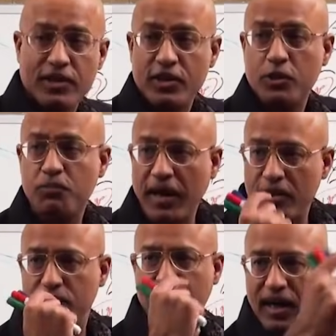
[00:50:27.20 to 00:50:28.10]
which it bind
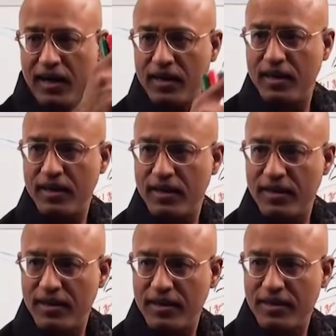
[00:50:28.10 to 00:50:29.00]
with the
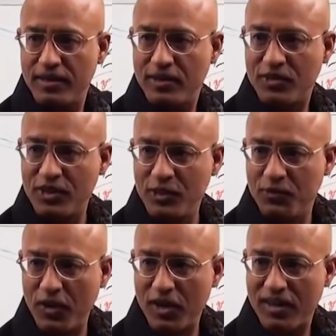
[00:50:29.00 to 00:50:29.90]

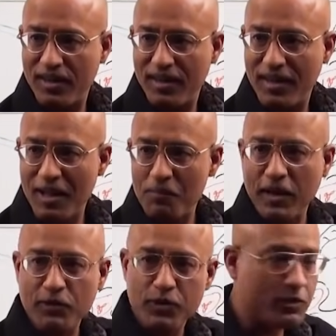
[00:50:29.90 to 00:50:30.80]
CD4
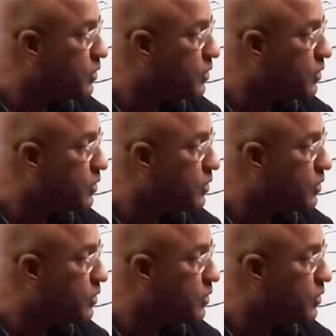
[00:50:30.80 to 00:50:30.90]
but it,